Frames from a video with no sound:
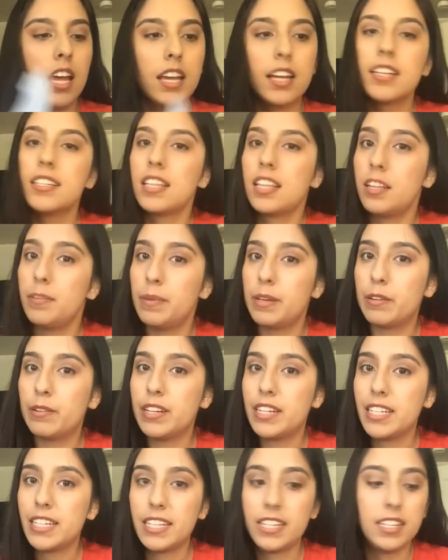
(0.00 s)
because I love my
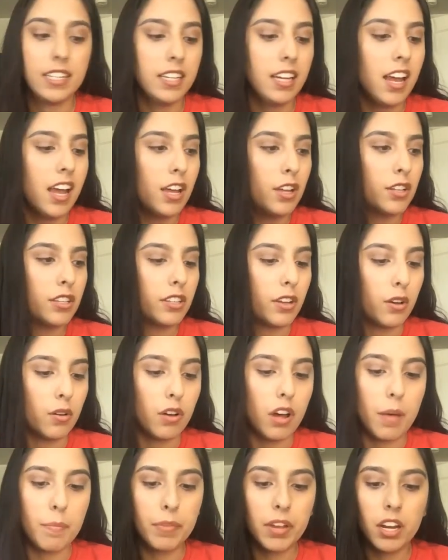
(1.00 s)
green tea. So
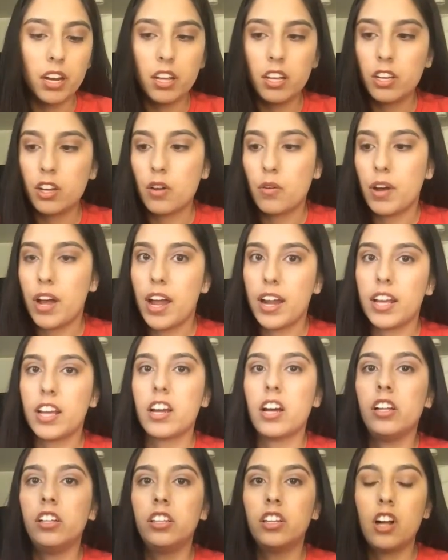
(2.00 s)
I'm going to go ahead and
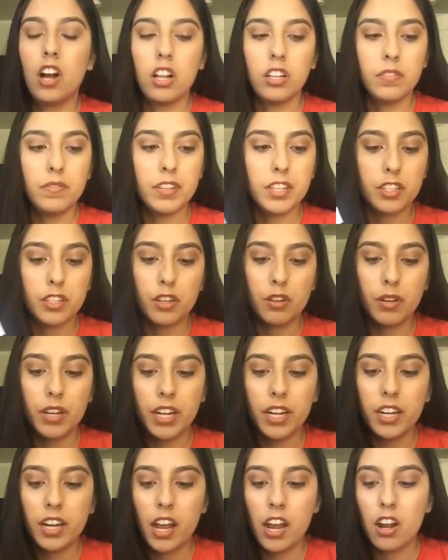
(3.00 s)
color all of this
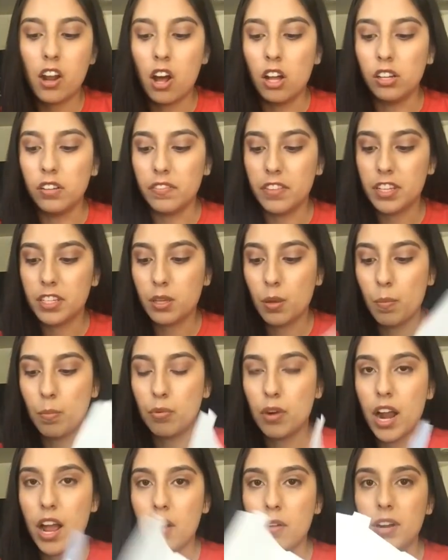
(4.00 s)
green and all of this
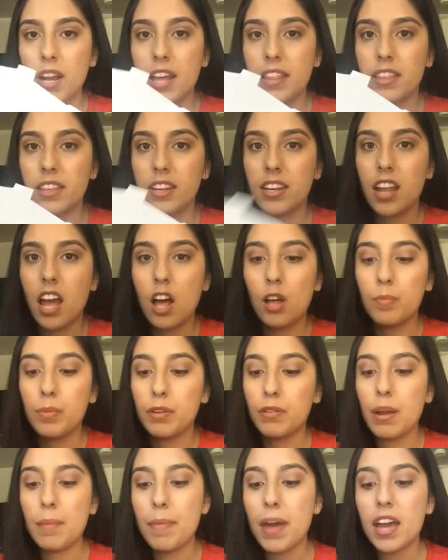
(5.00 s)
brown, and then I'll be
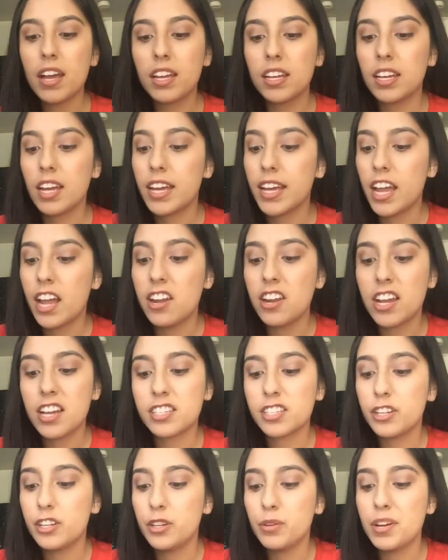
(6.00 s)
right back. Again, you guys
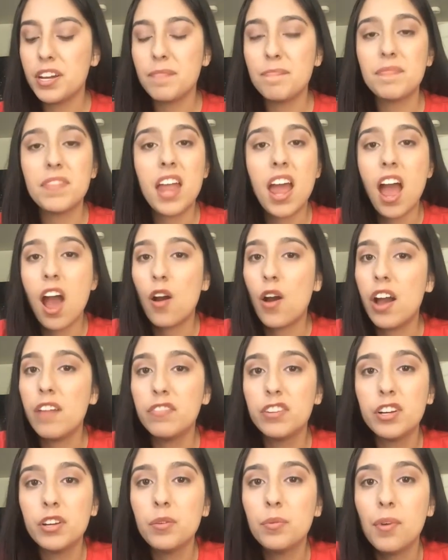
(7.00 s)
can do it
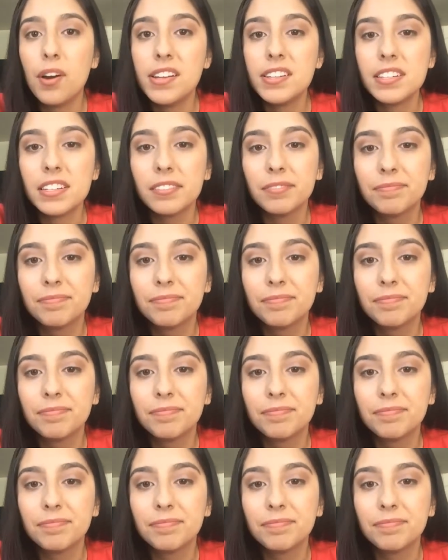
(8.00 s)
however you want.